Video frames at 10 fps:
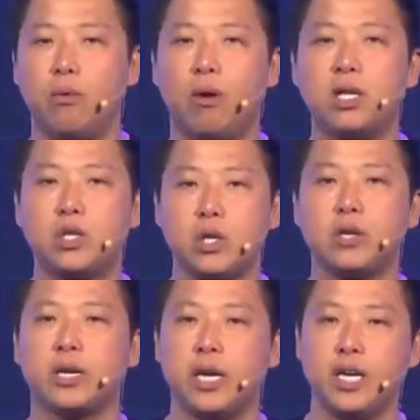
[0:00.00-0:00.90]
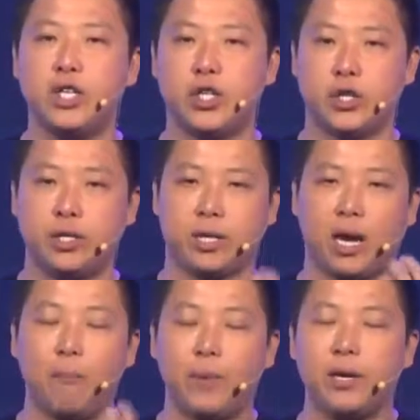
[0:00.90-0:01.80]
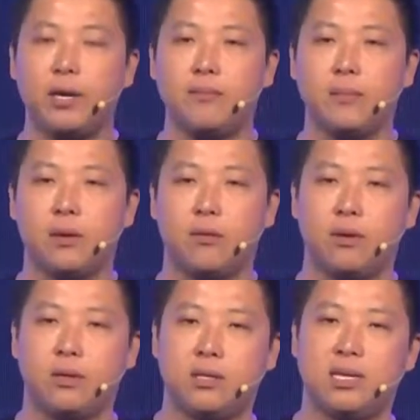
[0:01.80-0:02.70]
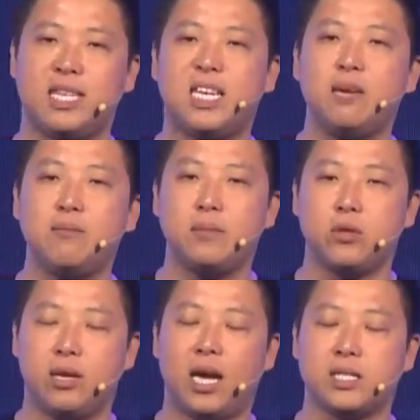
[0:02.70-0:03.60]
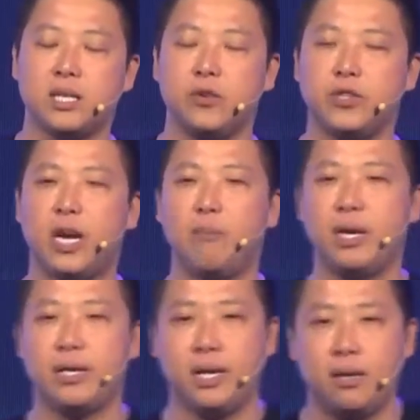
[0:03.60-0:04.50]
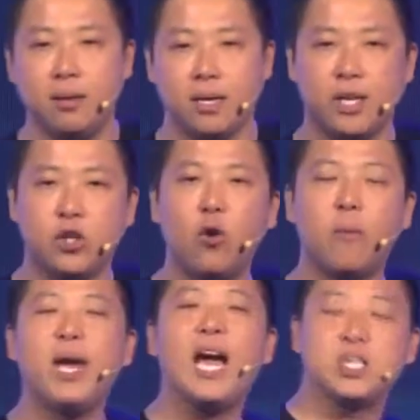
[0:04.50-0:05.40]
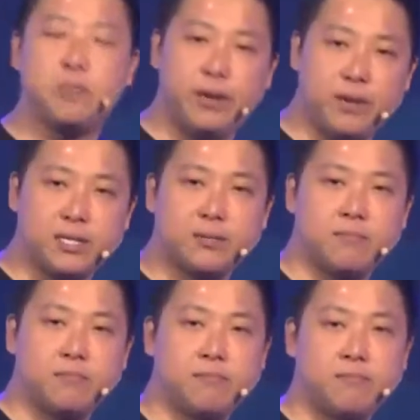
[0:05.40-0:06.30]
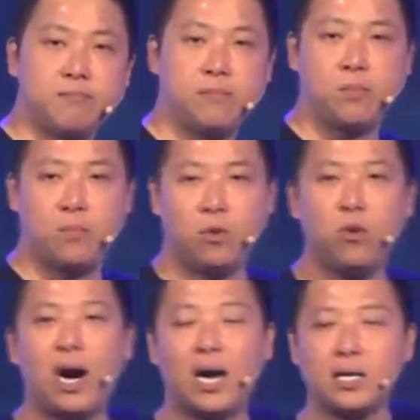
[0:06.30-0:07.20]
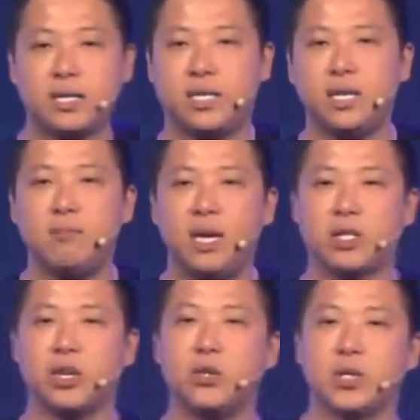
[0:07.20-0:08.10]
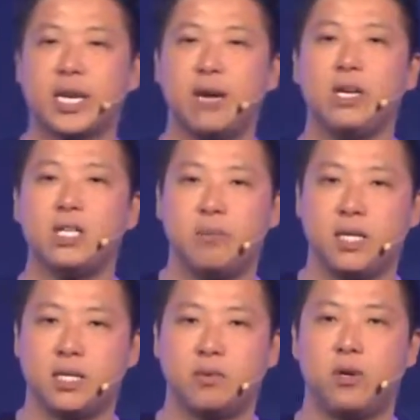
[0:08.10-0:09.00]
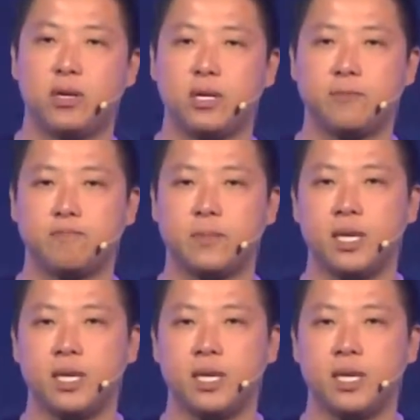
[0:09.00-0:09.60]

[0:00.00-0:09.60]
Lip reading: will want to look into the company, the team execution ability, the domain experience. Who are the team that is going to scale this business model?